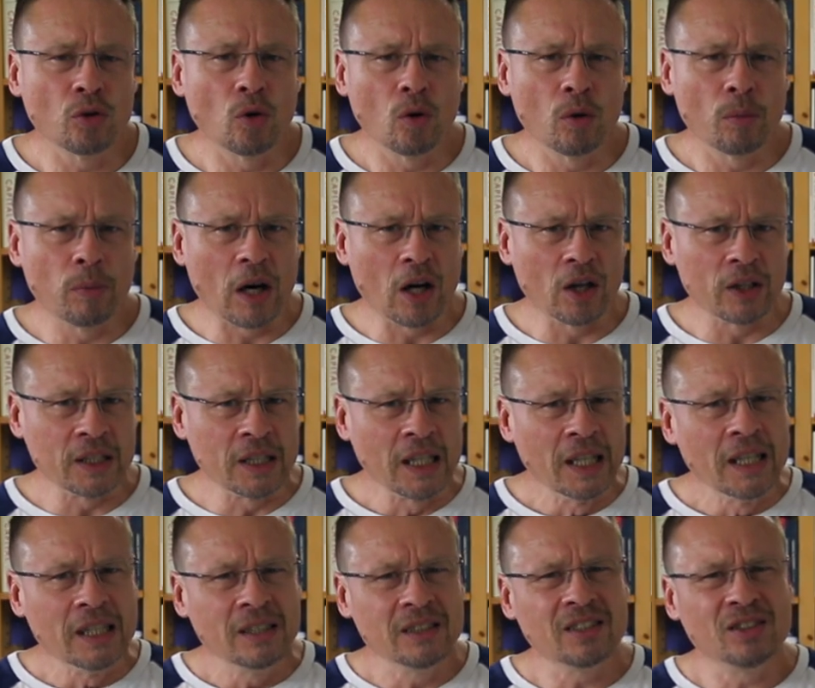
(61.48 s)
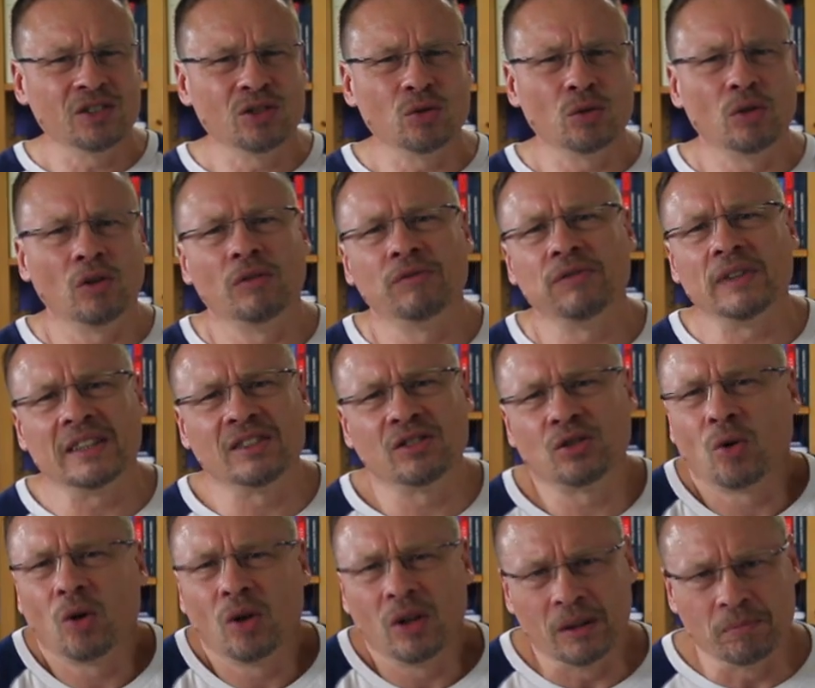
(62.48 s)
know about it. And this is sort of, let's
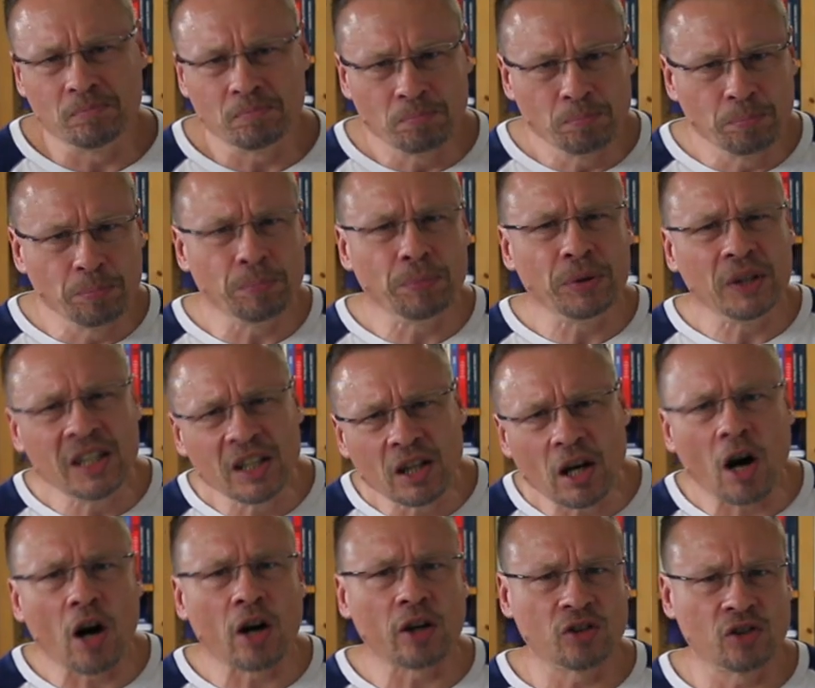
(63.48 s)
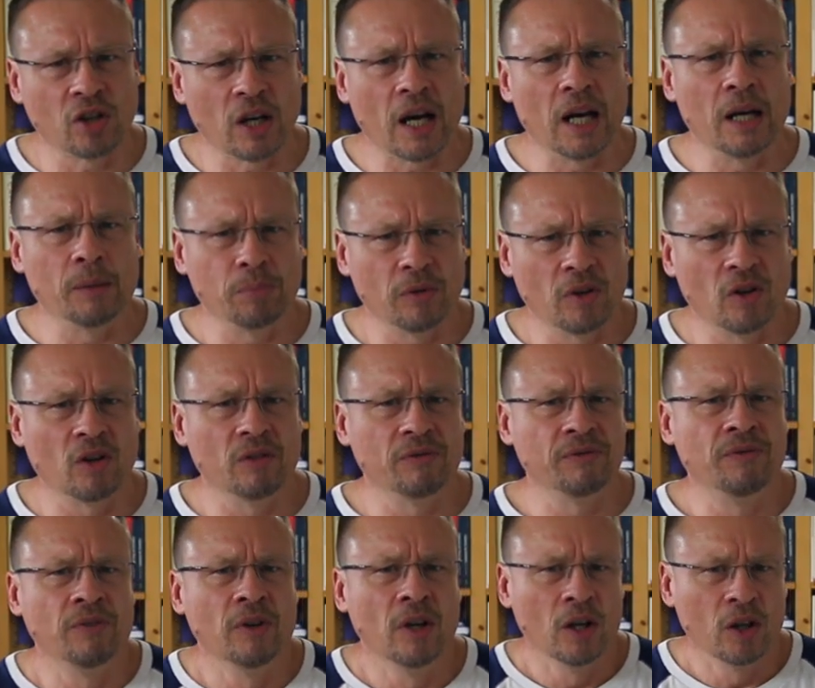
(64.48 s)
call it PR type
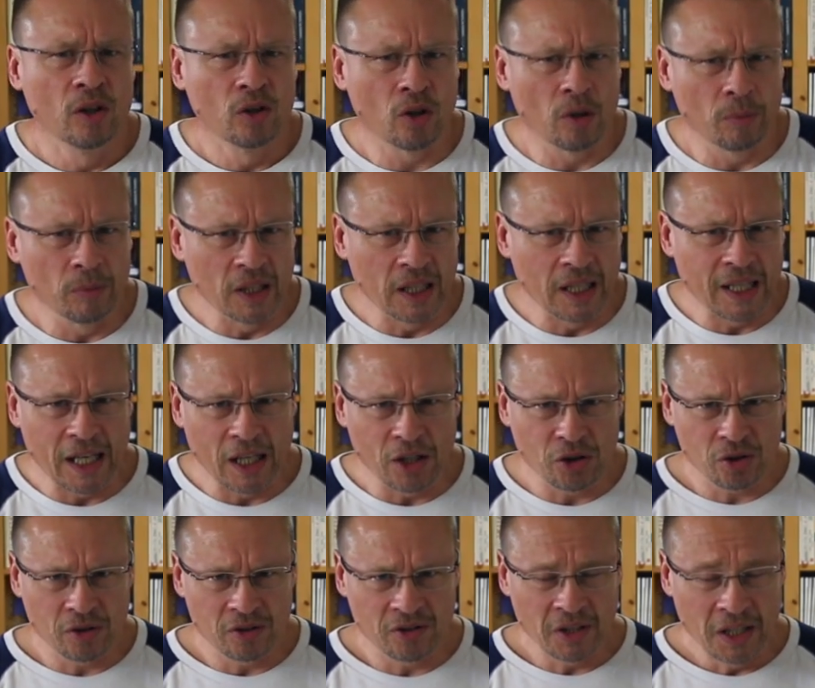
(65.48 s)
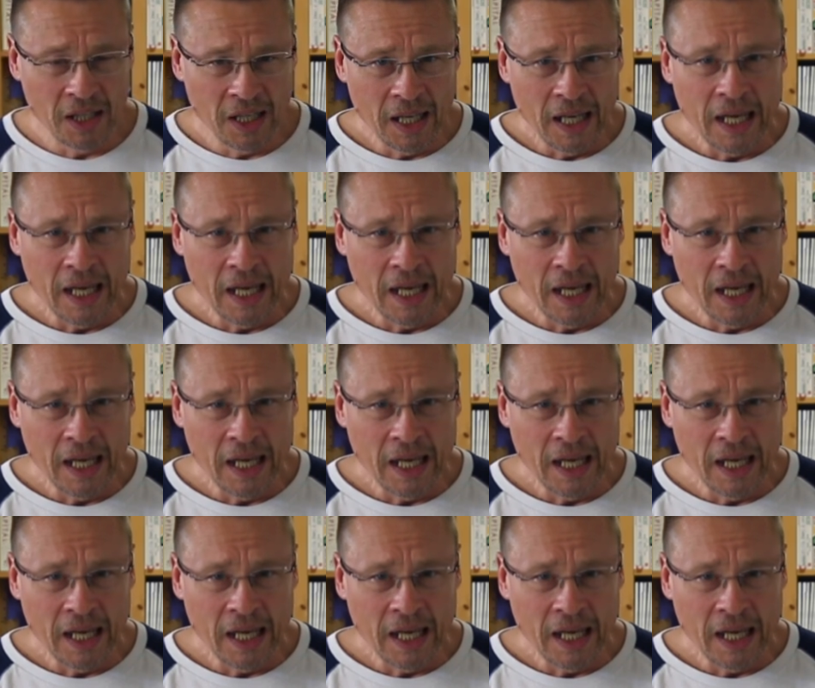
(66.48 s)
of communications.